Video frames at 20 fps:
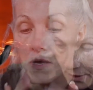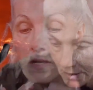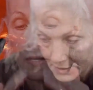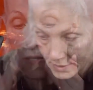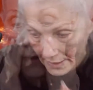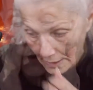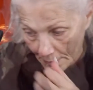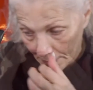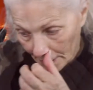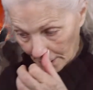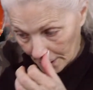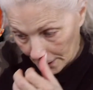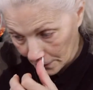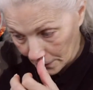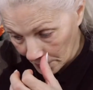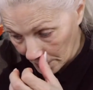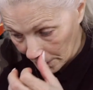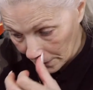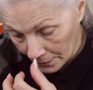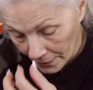Now we're gonna go
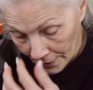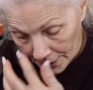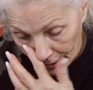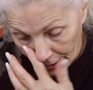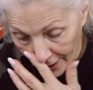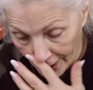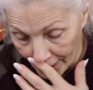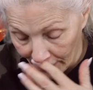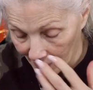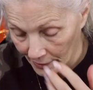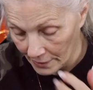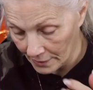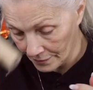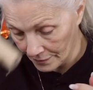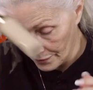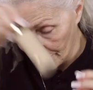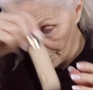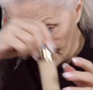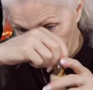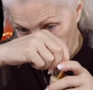in with our
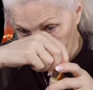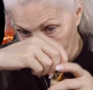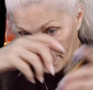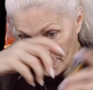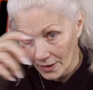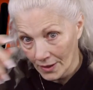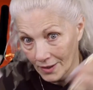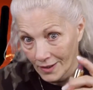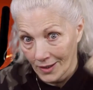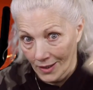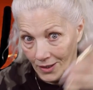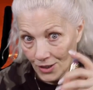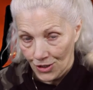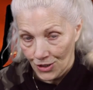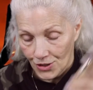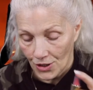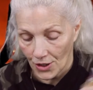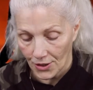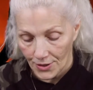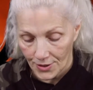
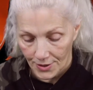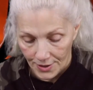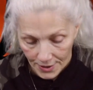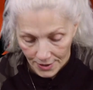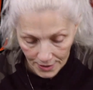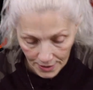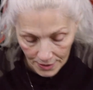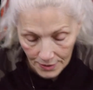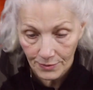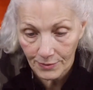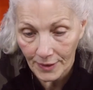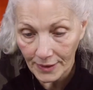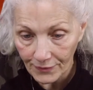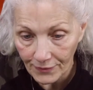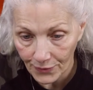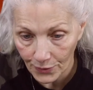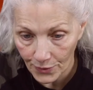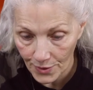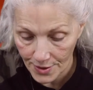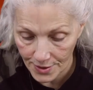Tarte
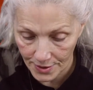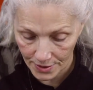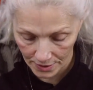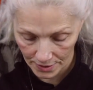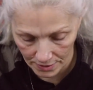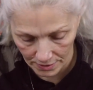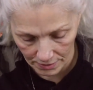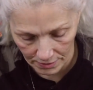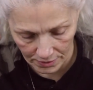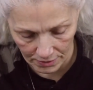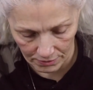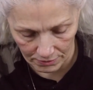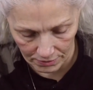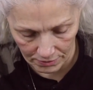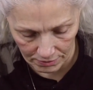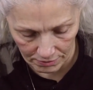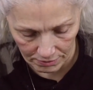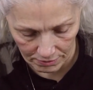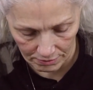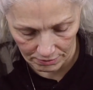Rainforest, no,
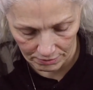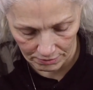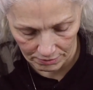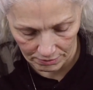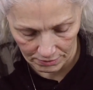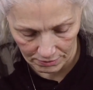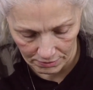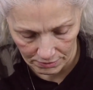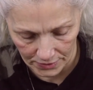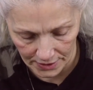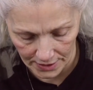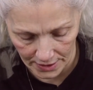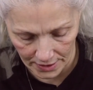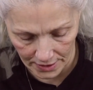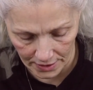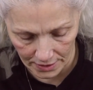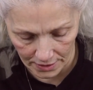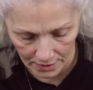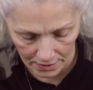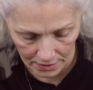what is
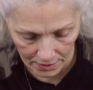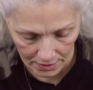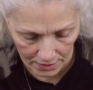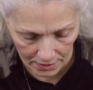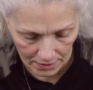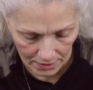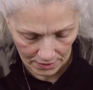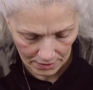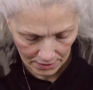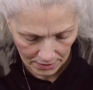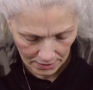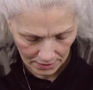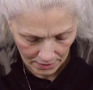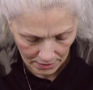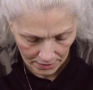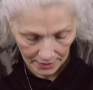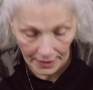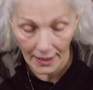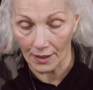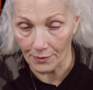this?
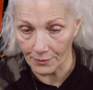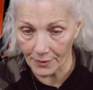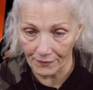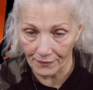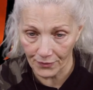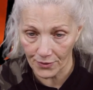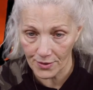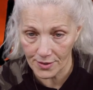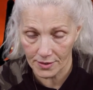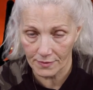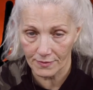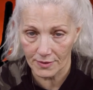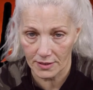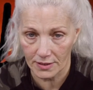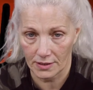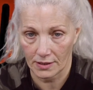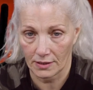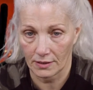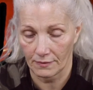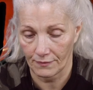Yeah, Rainforest of the
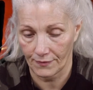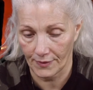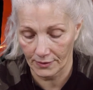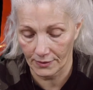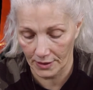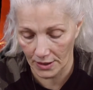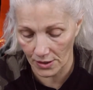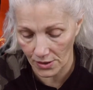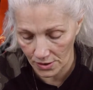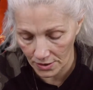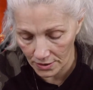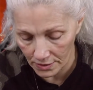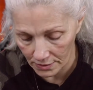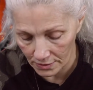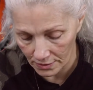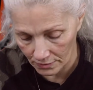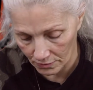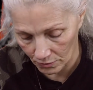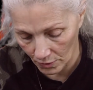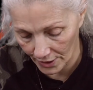Sea foundation,
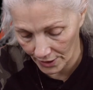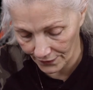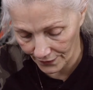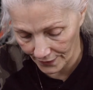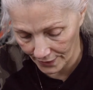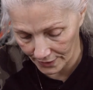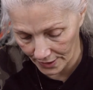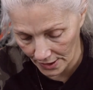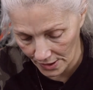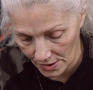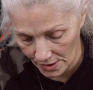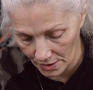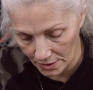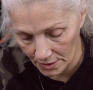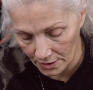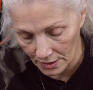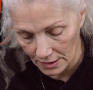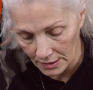water foundation.